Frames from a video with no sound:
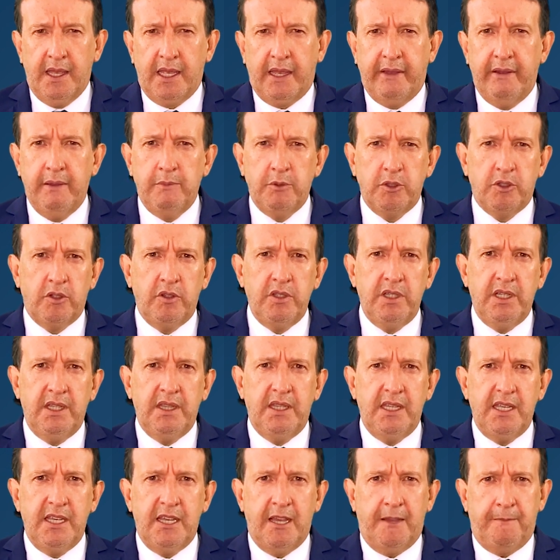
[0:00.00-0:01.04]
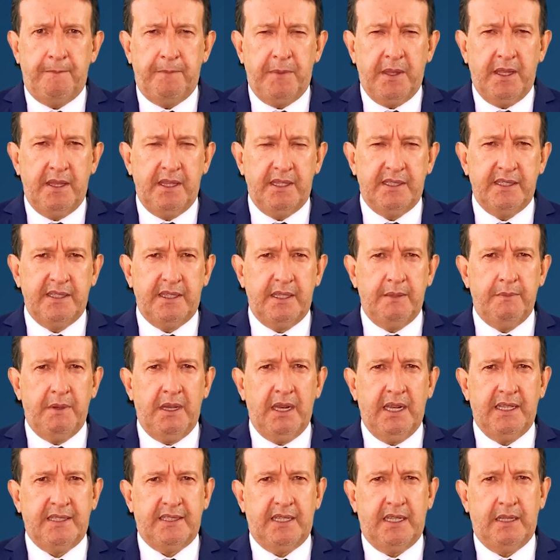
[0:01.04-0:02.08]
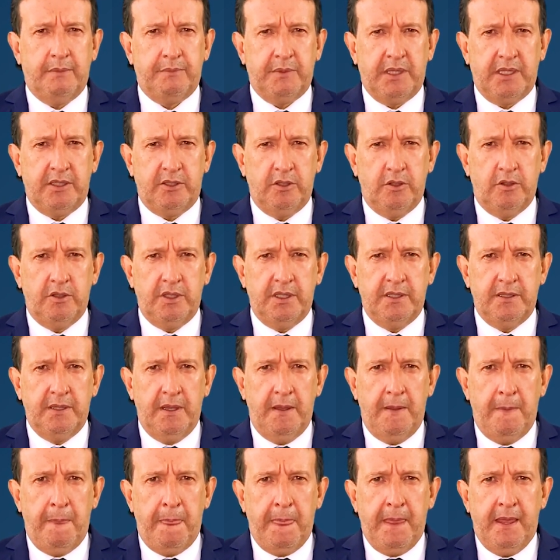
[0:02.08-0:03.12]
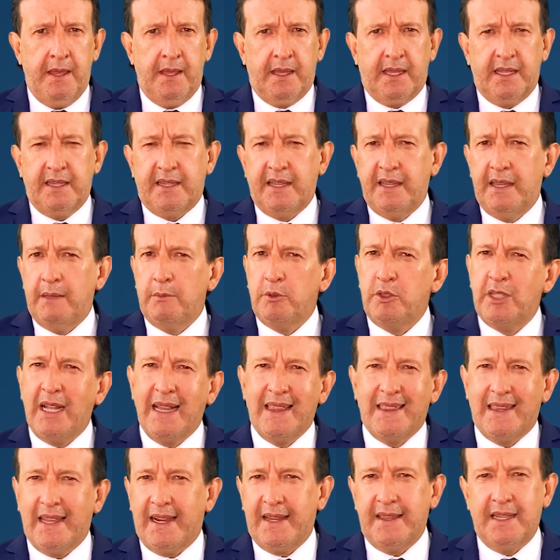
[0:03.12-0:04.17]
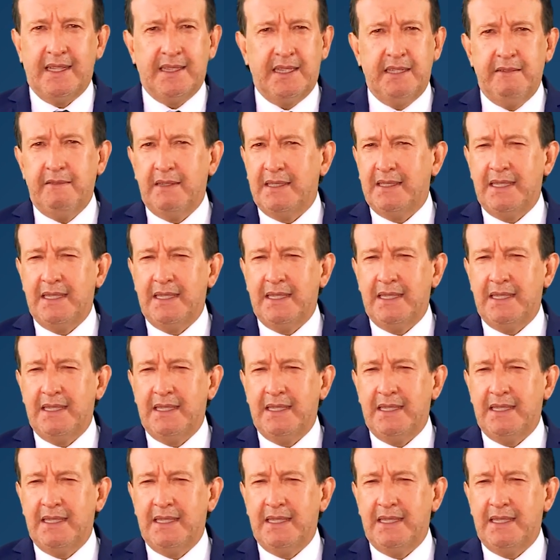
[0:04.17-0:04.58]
That we see today in this matter of adaptations, we have alternatives,